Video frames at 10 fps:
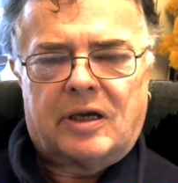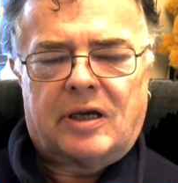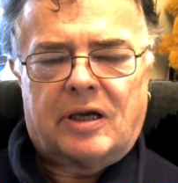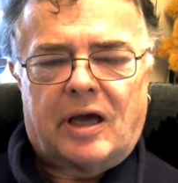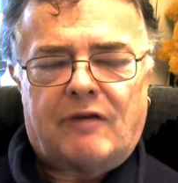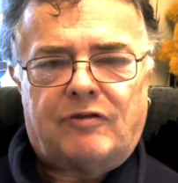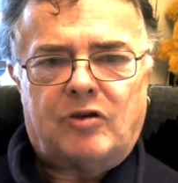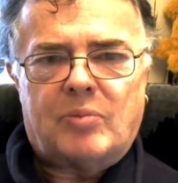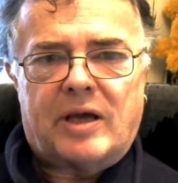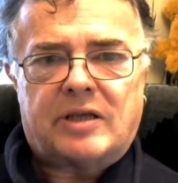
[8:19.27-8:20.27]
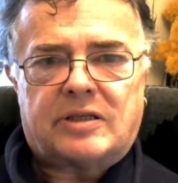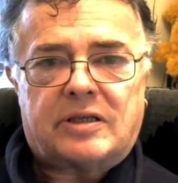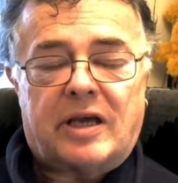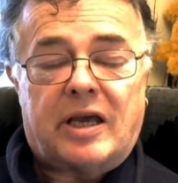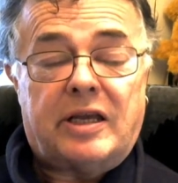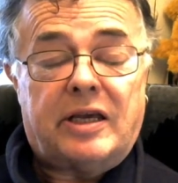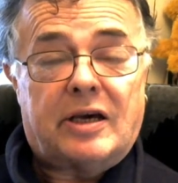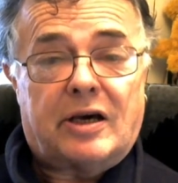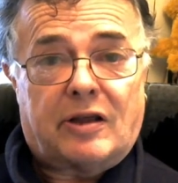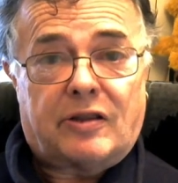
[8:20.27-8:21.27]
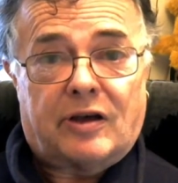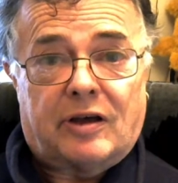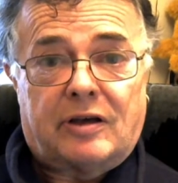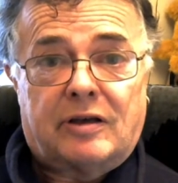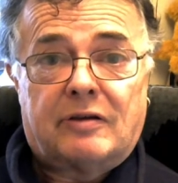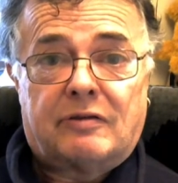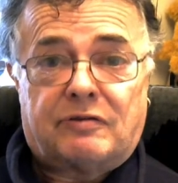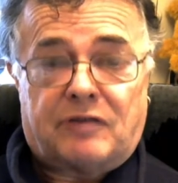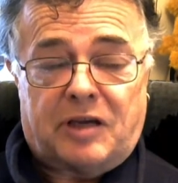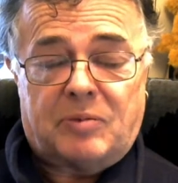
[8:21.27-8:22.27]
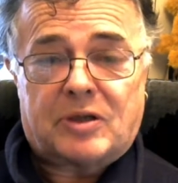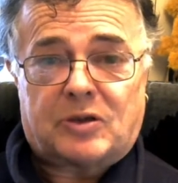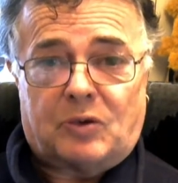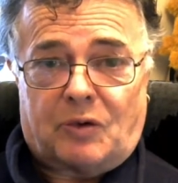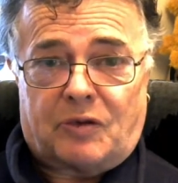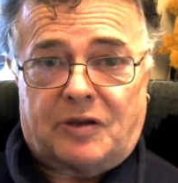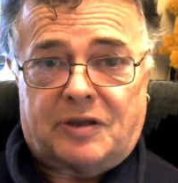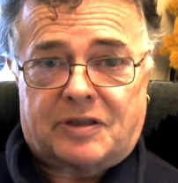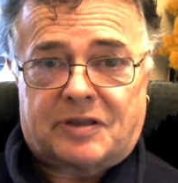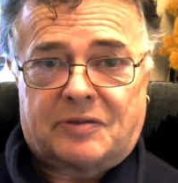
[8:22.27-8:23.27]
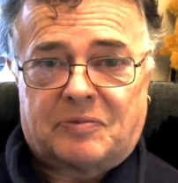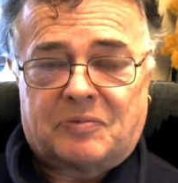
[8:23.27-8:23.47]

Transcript: have you met any other famous authors?